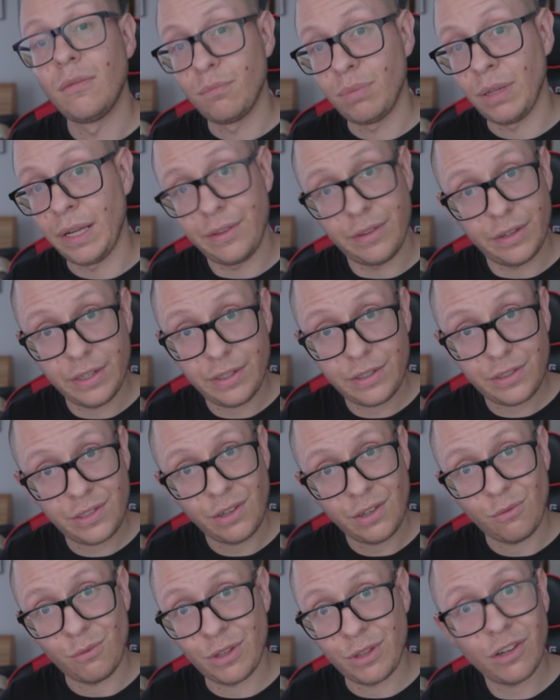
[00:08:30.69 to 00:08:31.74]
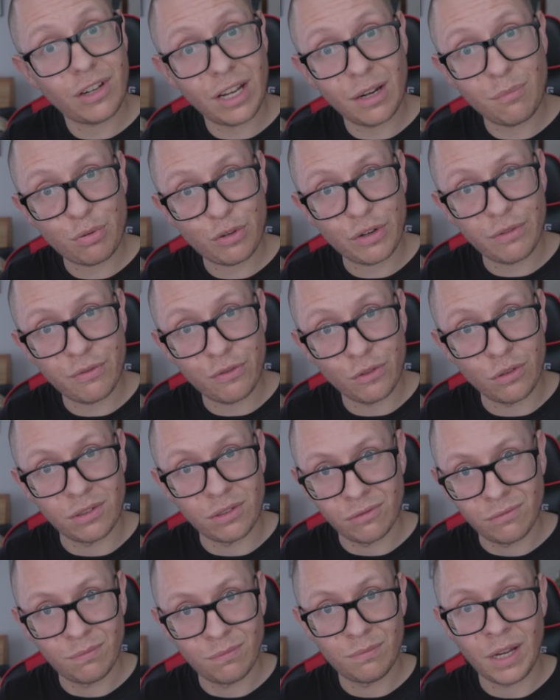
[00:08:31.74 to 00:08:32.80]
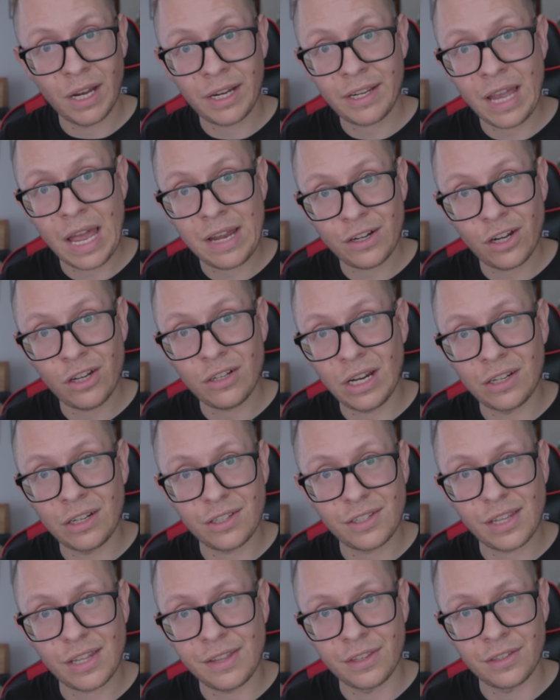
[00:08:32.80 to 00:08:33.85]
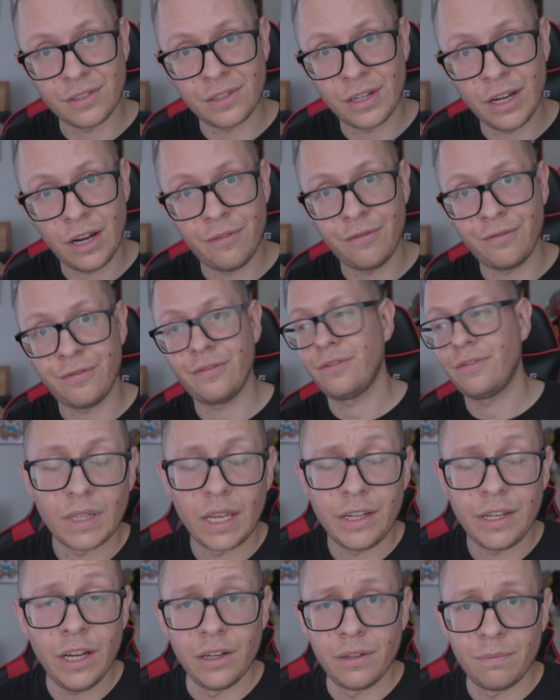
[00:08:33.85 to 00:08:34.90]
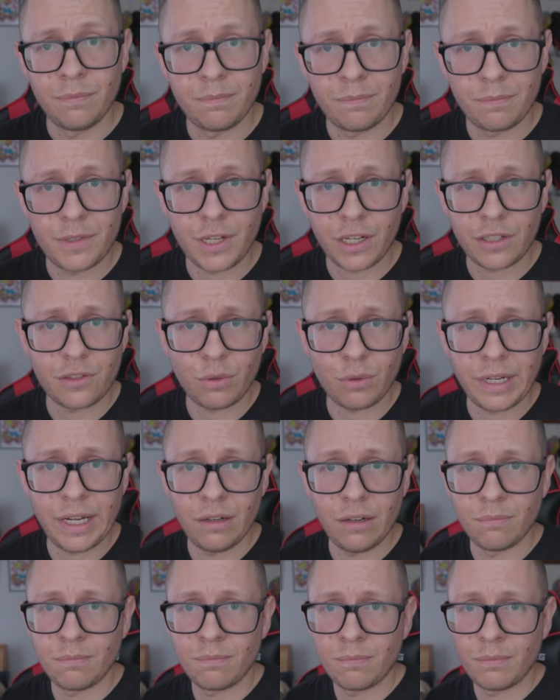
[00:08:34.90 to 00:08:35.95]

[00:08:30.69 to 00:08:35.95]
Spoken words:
Play this with your gun peripheral. I cannot understate this enough. Yeah, check this one out.